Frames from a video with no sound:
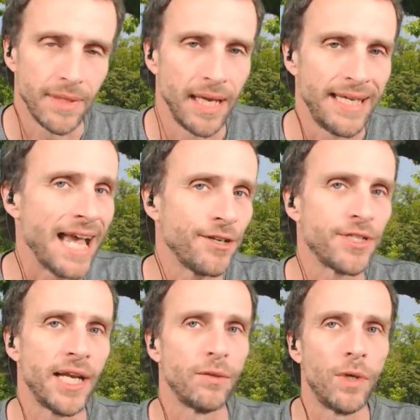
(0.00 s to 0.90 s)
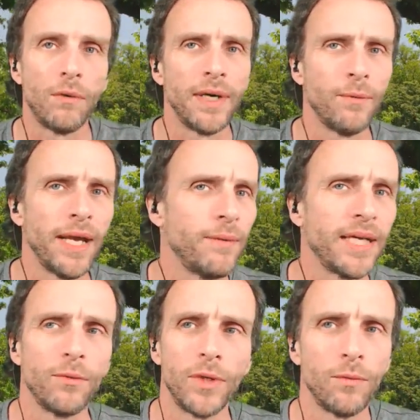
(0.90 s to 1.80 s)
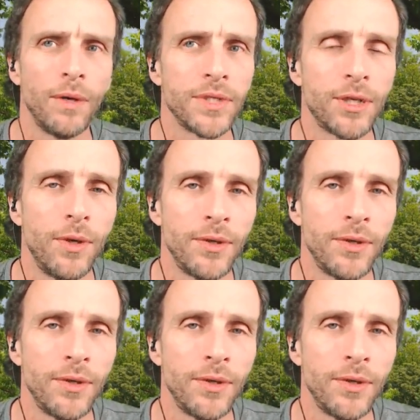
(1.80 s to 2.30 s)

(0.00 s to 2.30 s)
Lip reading: And now you're saying, well, wait, what was the quote